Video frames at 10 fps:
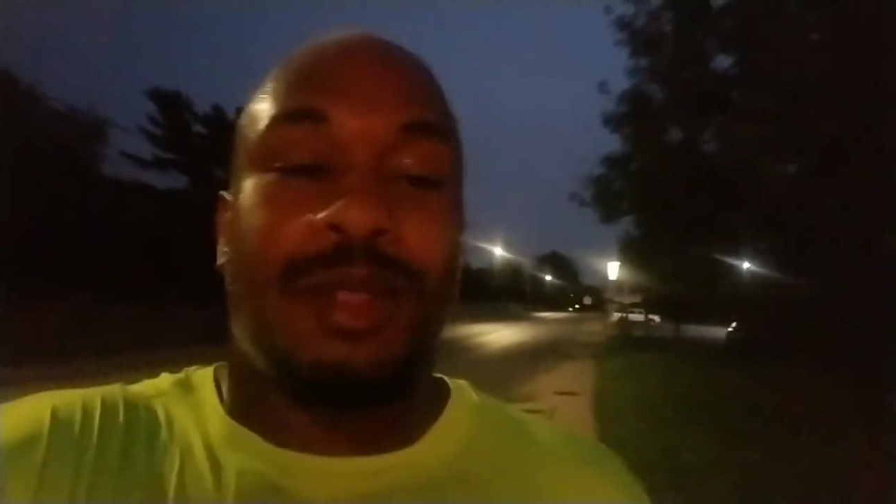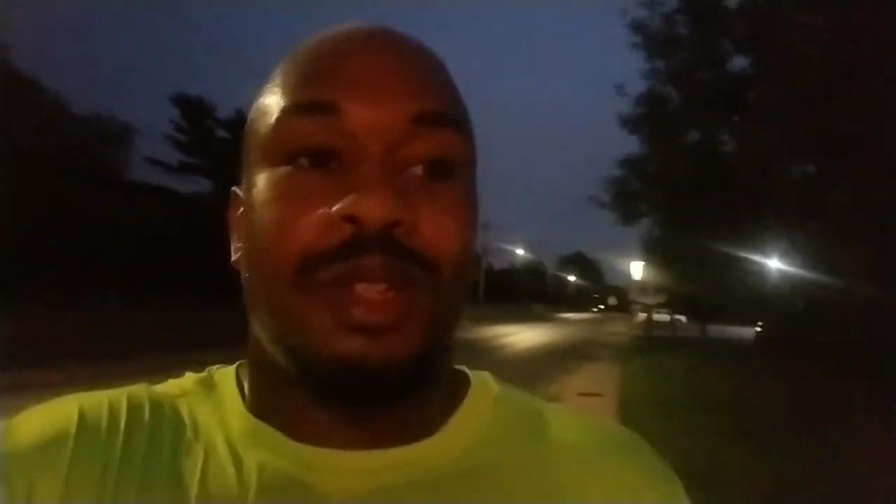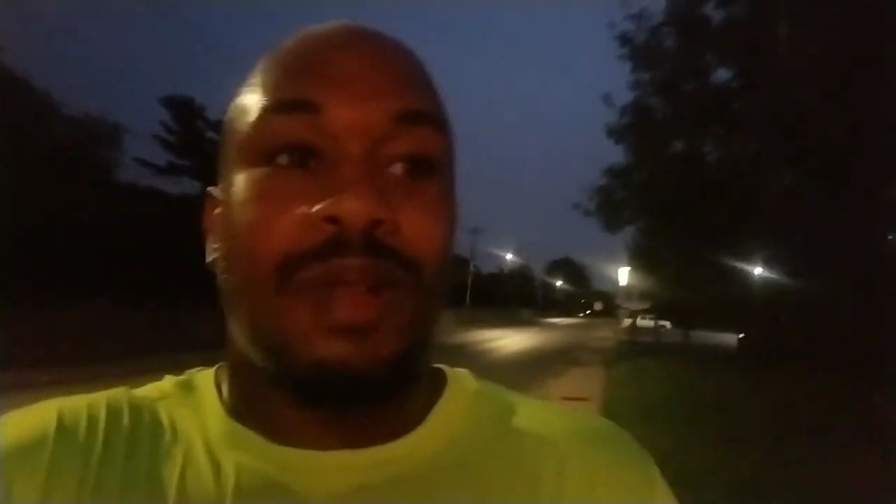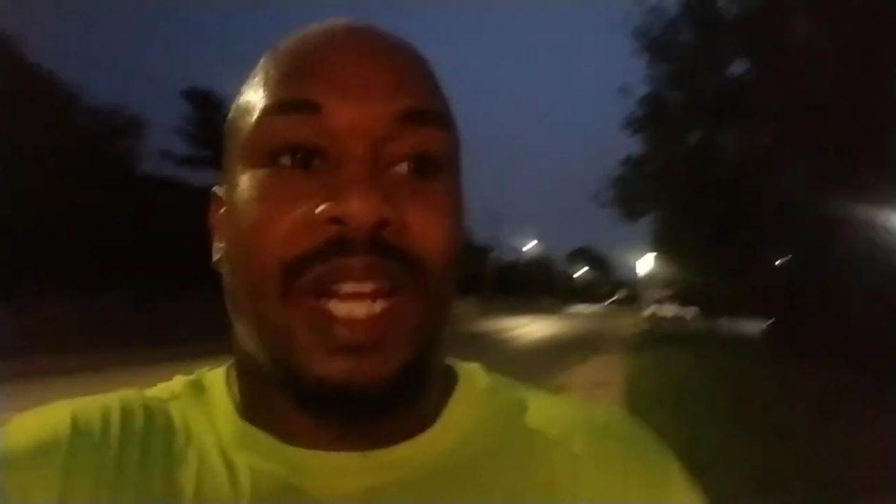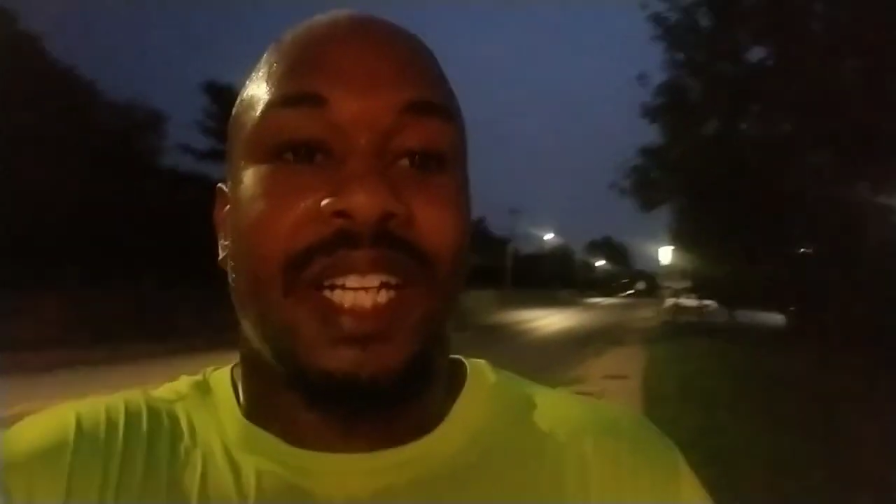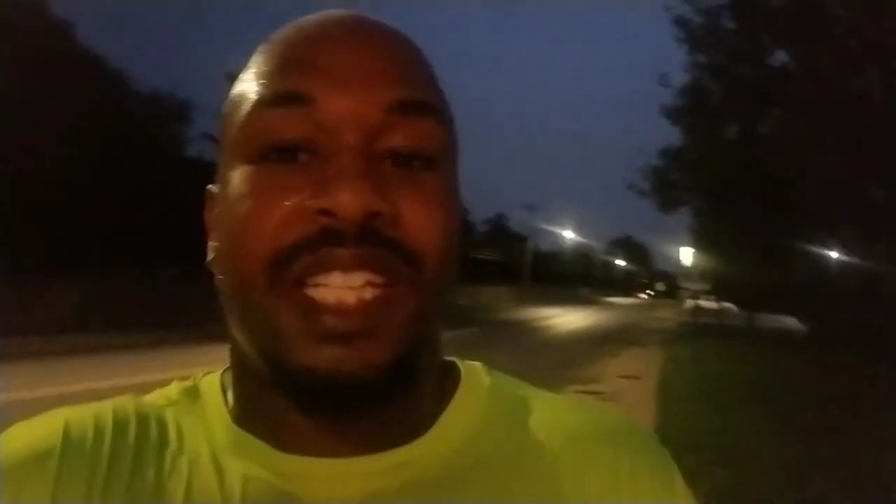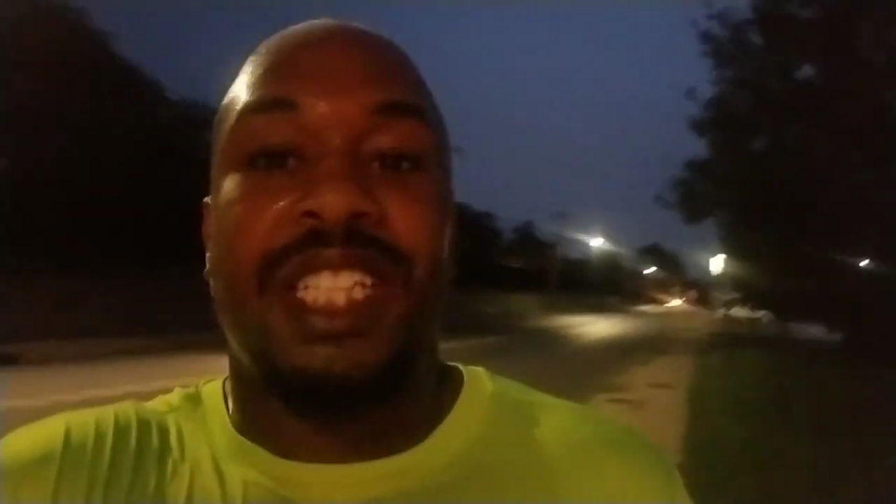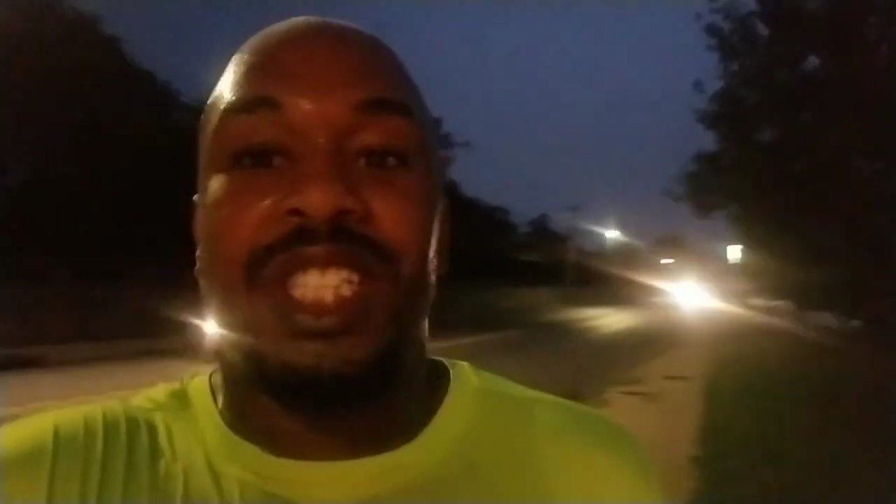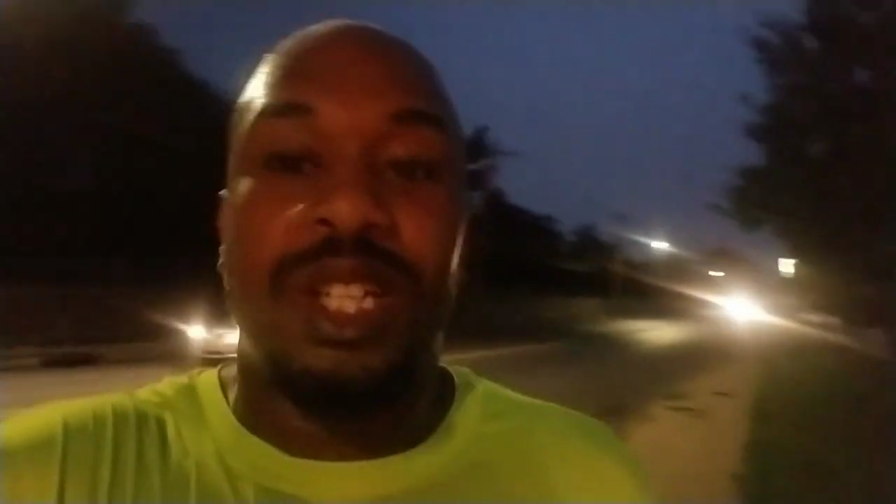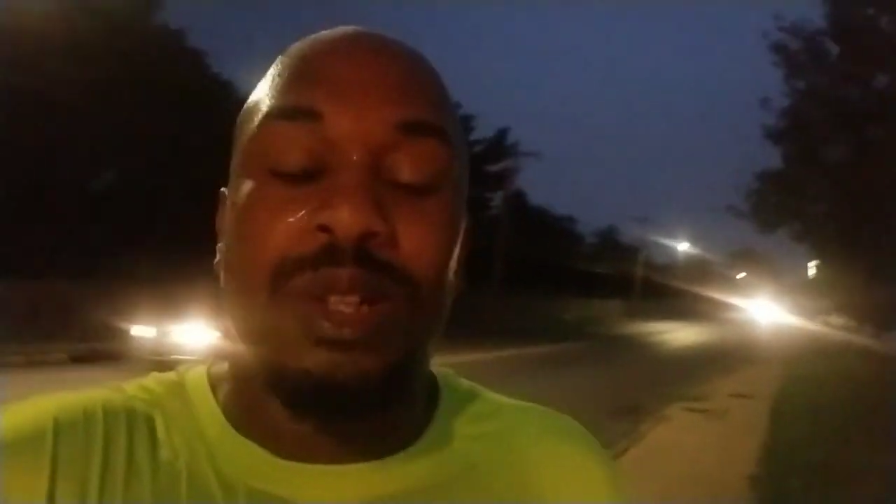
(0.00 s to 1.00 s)
gonna do what I need
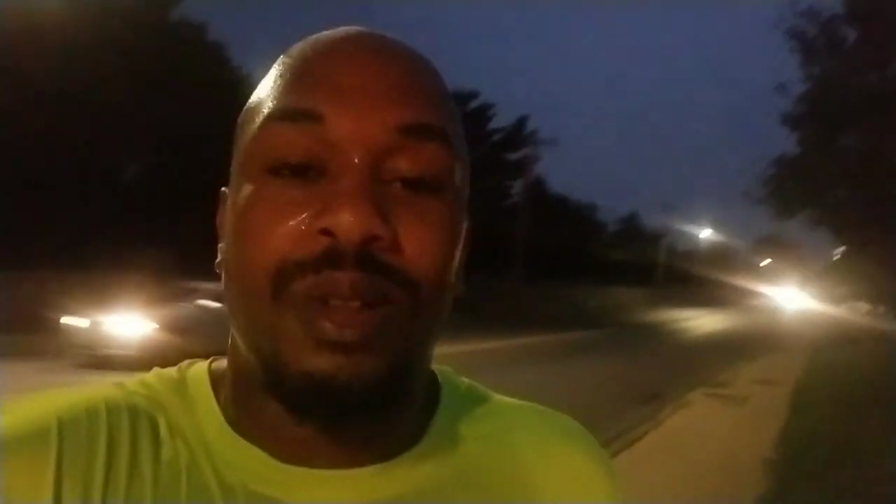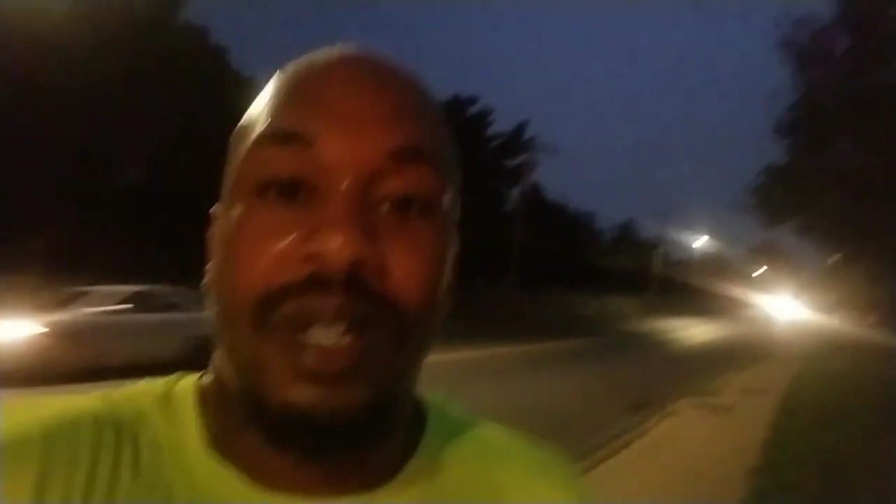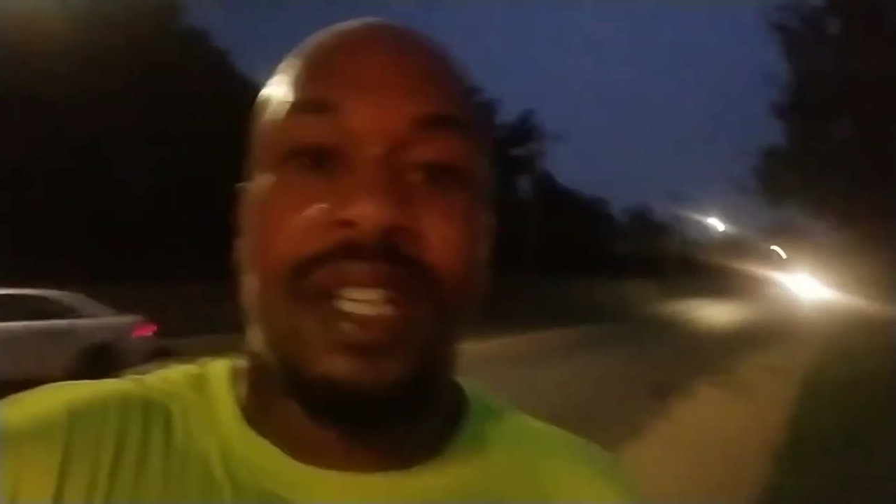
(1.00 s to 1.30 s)
to do,